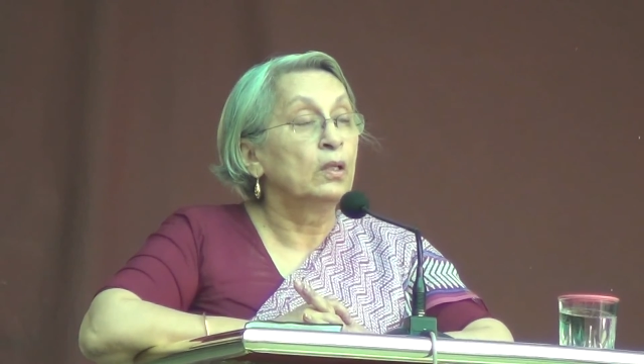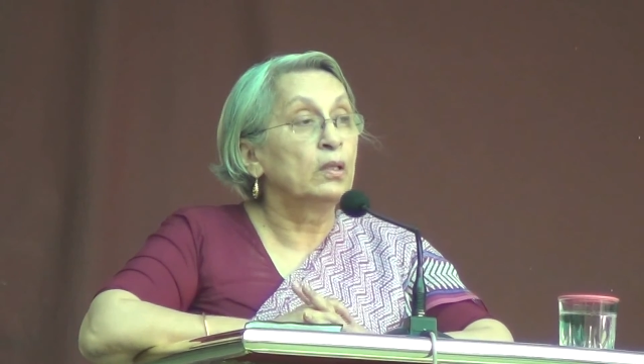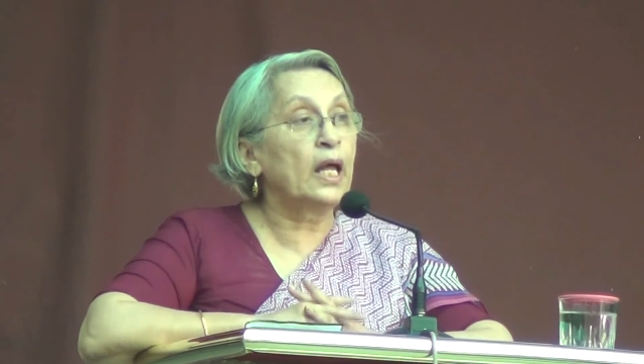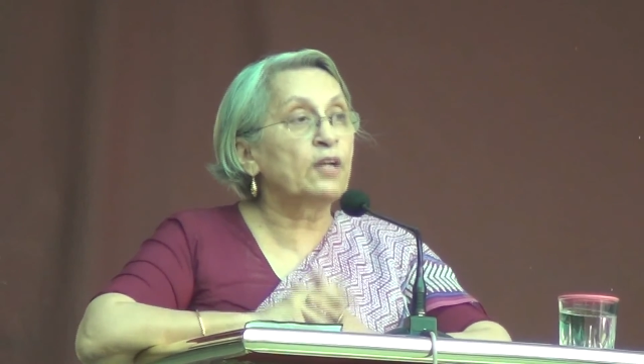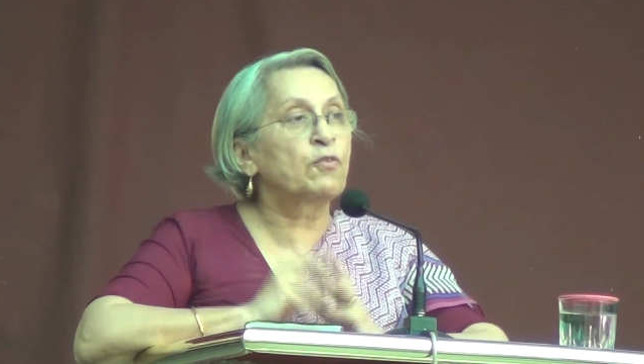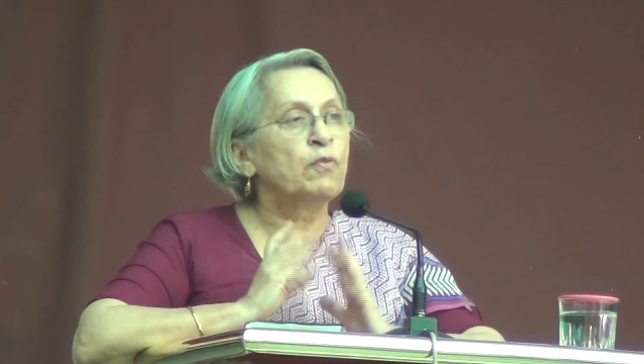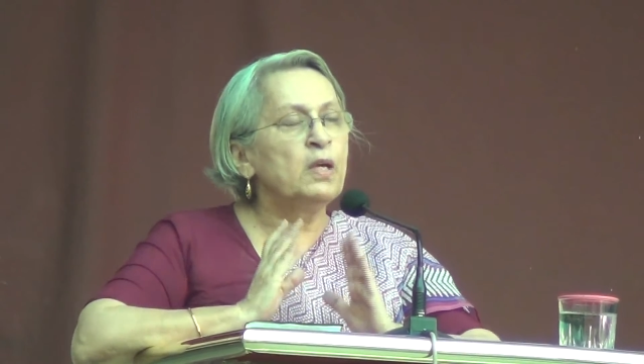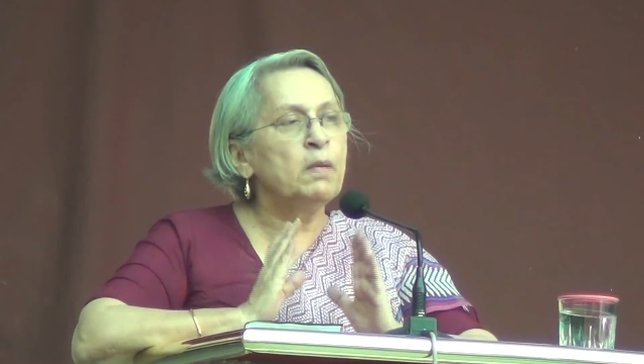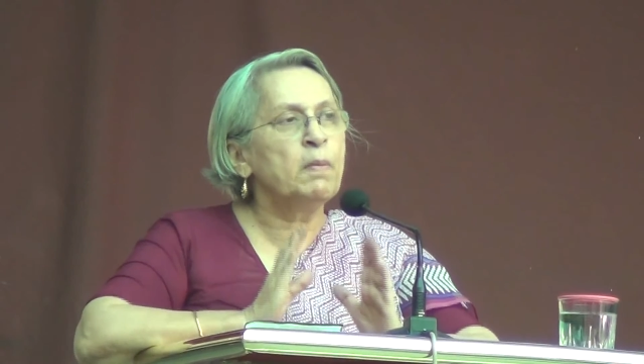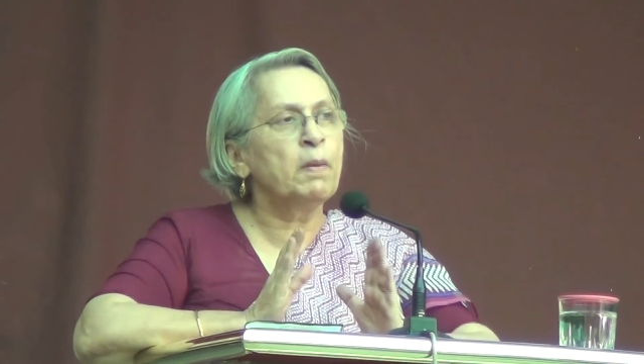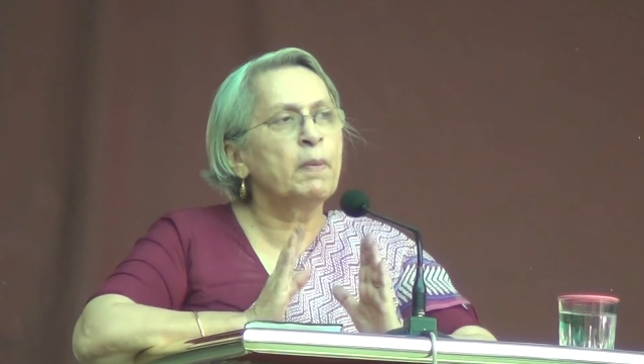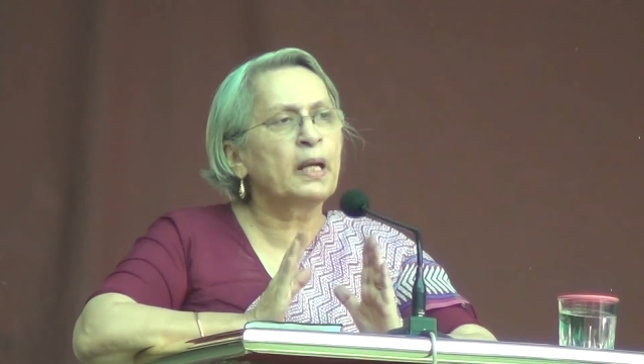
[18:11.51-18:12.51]
that we
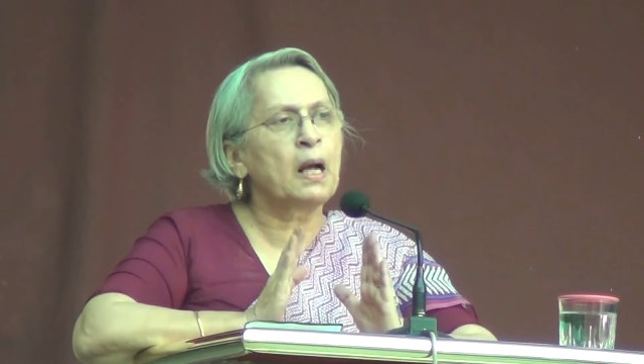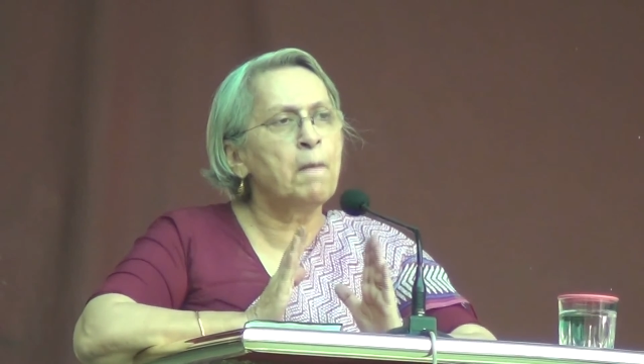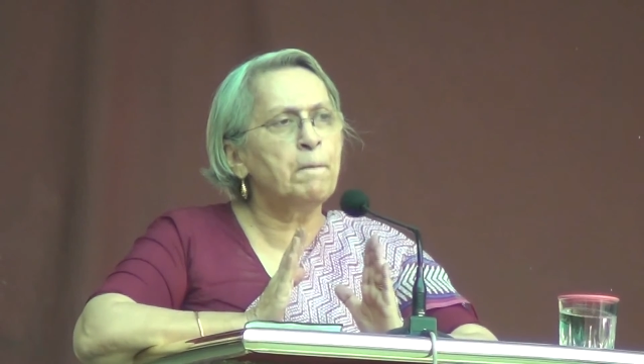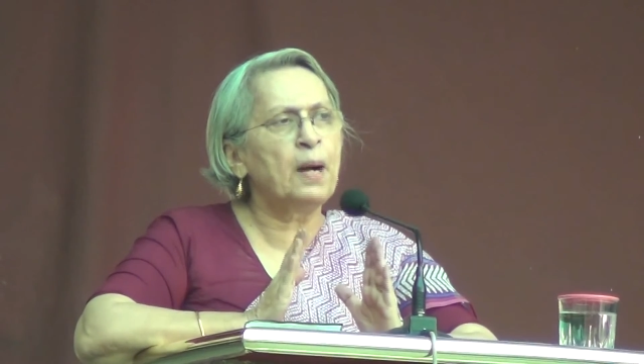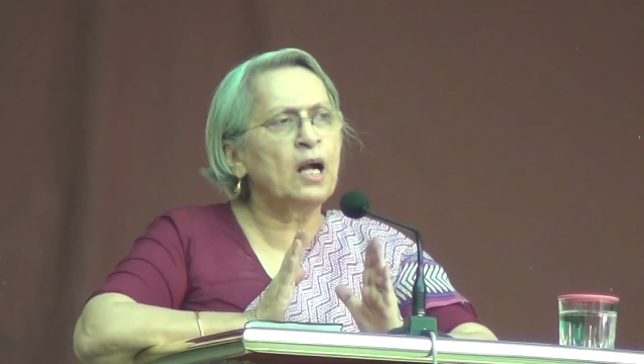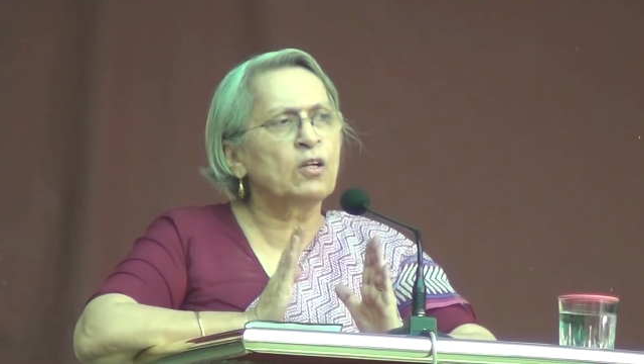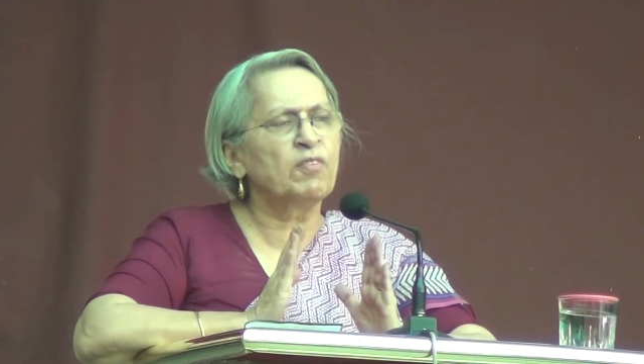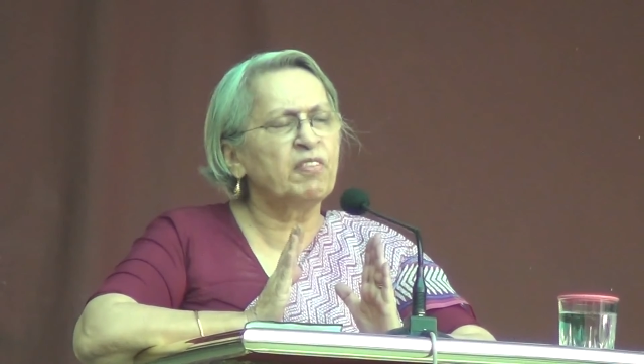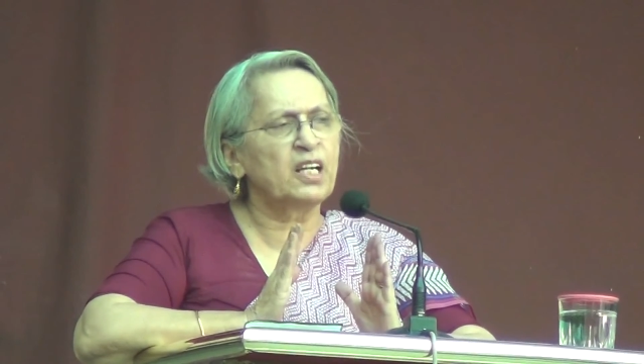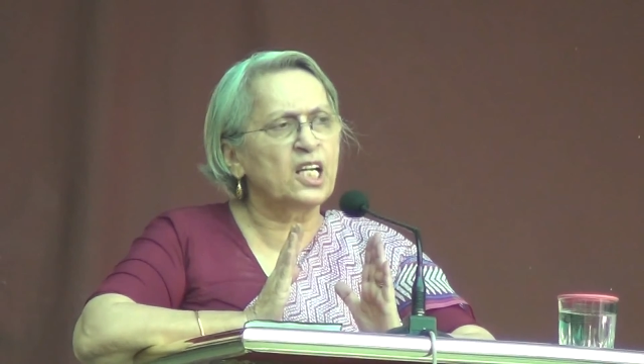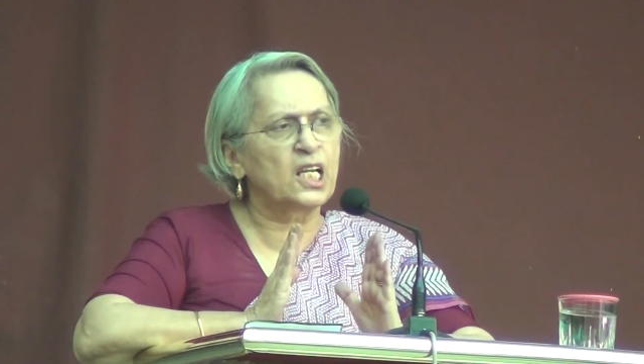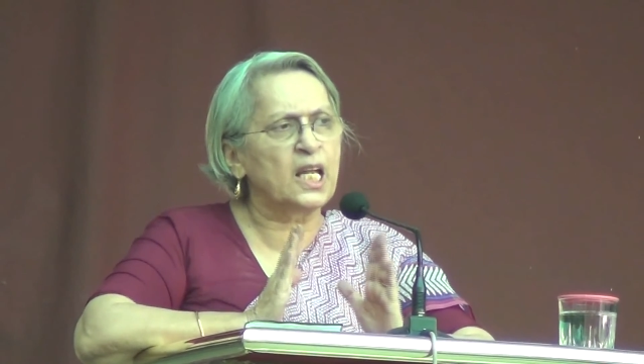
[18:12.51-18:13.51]
may become part of a